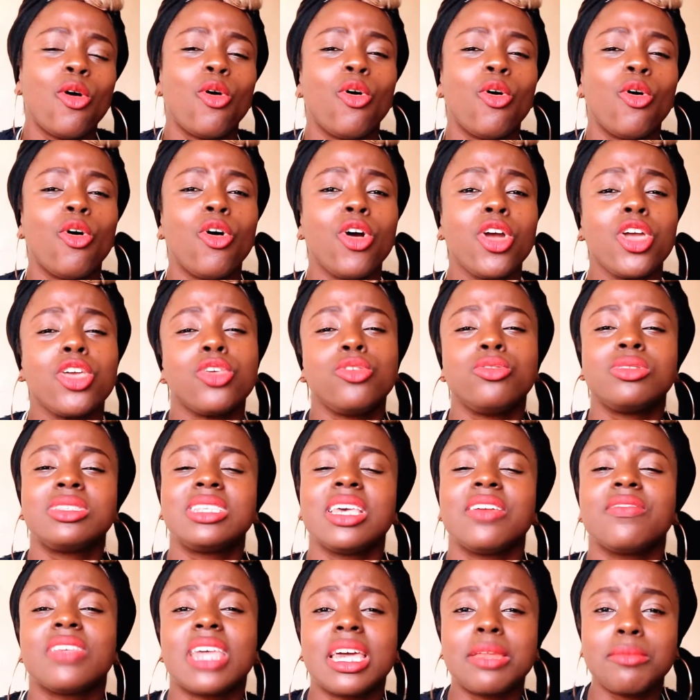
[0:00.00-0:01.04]
or you
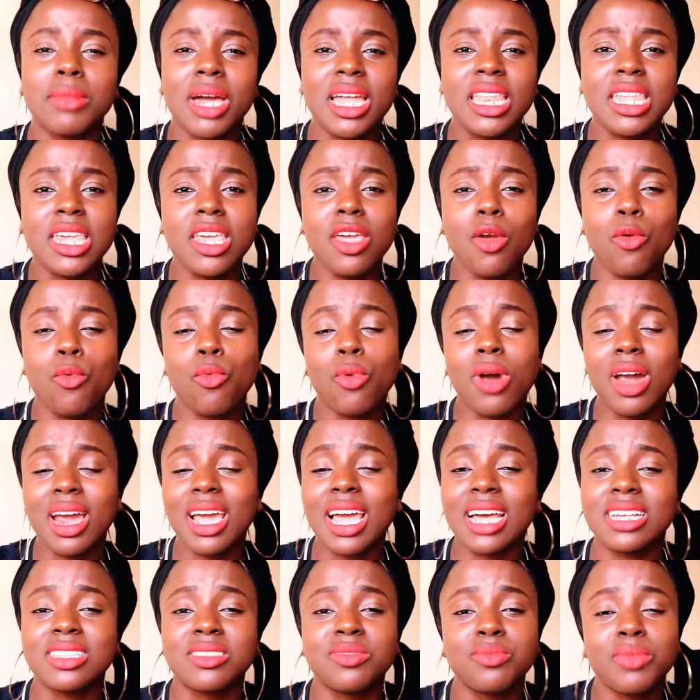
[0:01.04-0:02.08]
save that money,
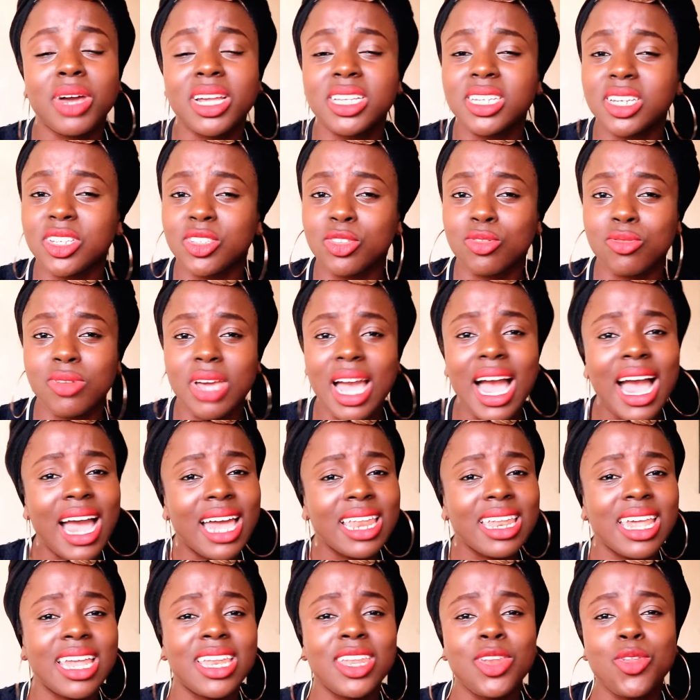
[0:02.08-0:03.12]
work as much as you
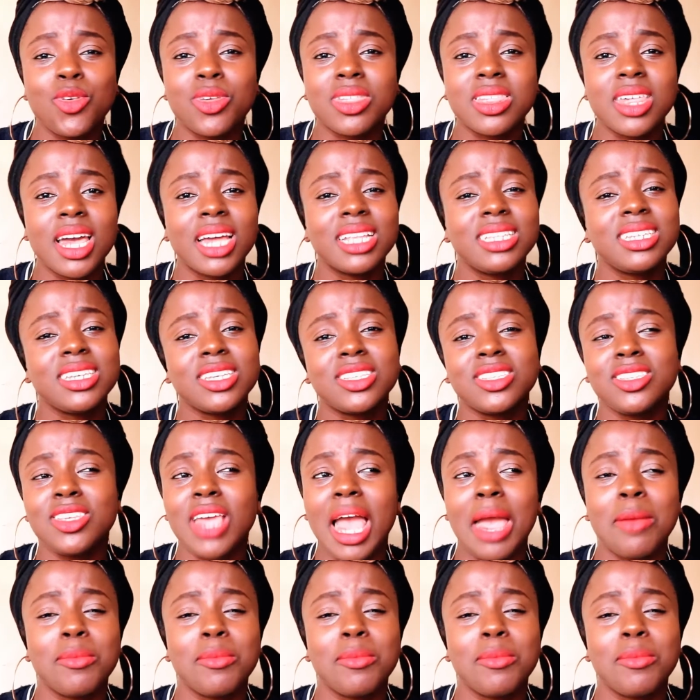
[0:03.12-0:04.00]
can, and in your 30s,